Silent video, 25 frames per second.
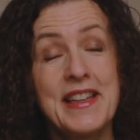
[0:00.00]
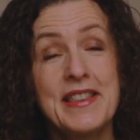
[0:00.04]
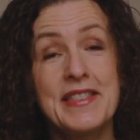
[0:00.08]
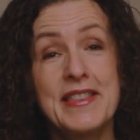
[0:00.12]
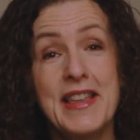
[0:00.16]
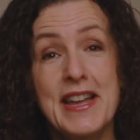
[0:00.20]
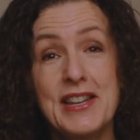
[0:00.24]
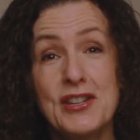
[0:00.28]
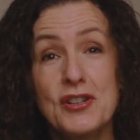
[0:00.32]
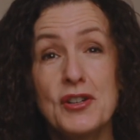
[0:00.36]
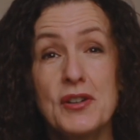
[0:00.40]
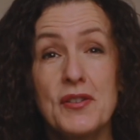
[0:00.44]

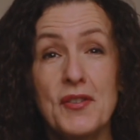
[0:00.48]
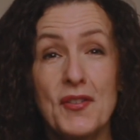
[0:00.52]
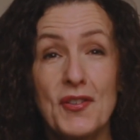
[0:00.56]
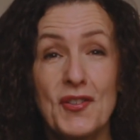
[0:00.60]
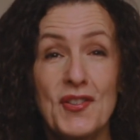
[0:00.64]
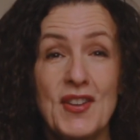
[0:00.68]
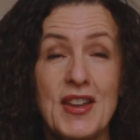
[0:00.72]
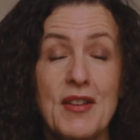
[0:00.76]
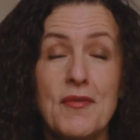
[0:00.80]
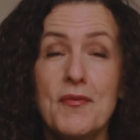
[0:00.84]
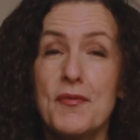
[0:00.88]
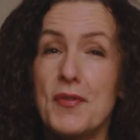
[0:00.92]
then you'll have
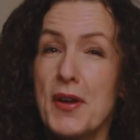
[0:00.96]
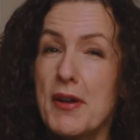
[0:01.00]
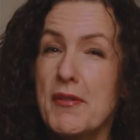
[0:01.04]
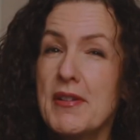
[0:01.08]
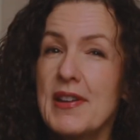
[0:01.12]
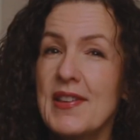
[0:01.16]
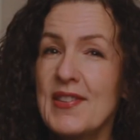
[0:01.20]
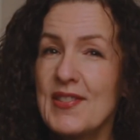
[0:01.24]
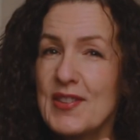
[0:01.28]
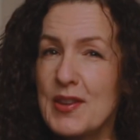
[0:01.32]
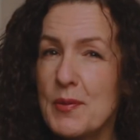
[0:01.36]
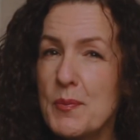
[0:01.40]
seen
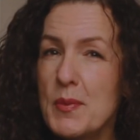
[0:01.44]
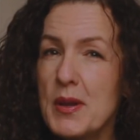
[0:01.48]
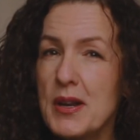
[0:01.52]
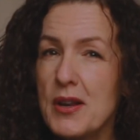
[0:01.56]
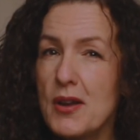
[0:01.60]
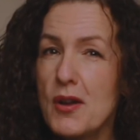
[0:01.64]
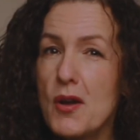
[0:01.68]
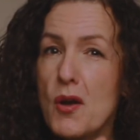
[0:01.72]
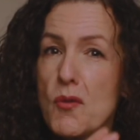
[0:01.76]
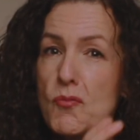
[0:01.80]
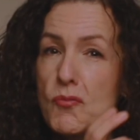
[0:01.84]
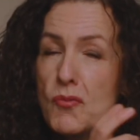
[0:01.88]
very
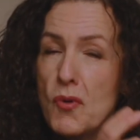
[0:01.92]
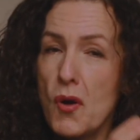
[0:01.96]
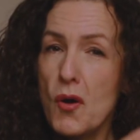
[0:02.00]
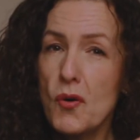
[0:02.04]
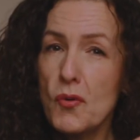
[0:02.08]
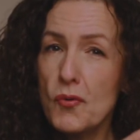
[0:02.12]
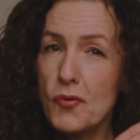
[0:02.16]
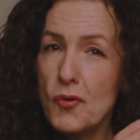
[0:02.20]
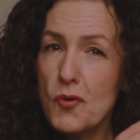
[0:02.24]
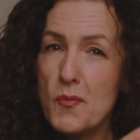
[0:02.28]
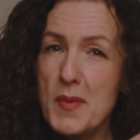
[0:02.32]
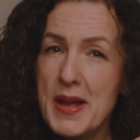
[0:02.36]
similar
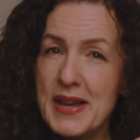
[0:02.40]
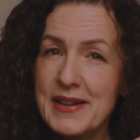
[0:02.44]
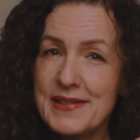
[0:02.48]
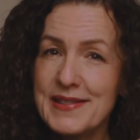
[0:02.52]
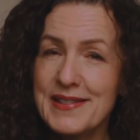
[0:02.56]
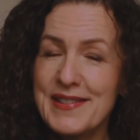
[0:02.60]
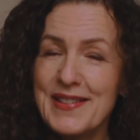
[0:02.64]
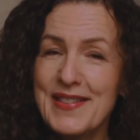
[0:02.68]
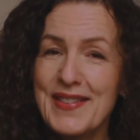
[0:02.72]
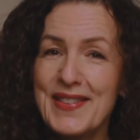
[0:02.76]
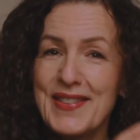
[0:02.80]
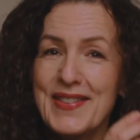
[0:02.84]
rock
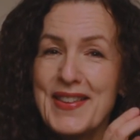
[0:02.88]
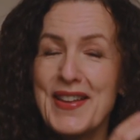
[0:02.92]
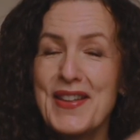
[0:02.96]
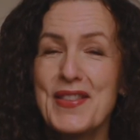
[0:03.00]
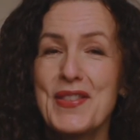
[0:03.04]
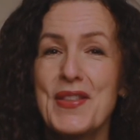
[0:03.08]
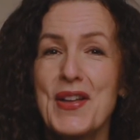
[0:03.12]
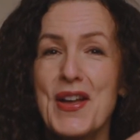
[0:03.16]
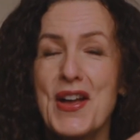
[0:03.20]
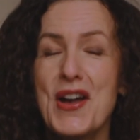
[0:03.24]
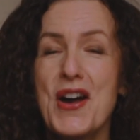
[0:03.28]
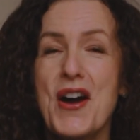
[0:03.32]
formations
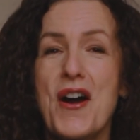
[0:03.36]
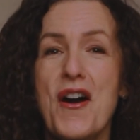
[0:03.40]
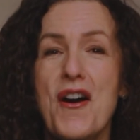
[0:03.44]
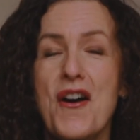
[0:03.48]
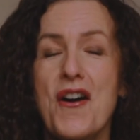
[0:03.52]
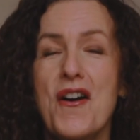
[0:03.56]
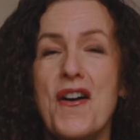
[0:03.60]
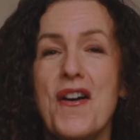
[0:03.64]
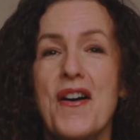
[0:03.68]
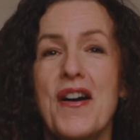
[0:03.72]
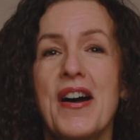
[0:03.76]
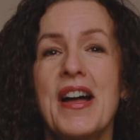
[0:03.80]
that there
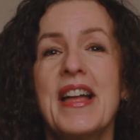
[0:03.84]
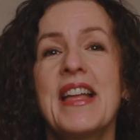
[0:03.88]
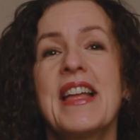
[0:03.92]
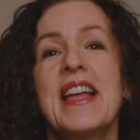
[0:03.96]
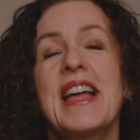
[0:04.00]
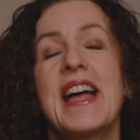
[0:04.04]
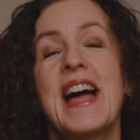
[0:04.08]
are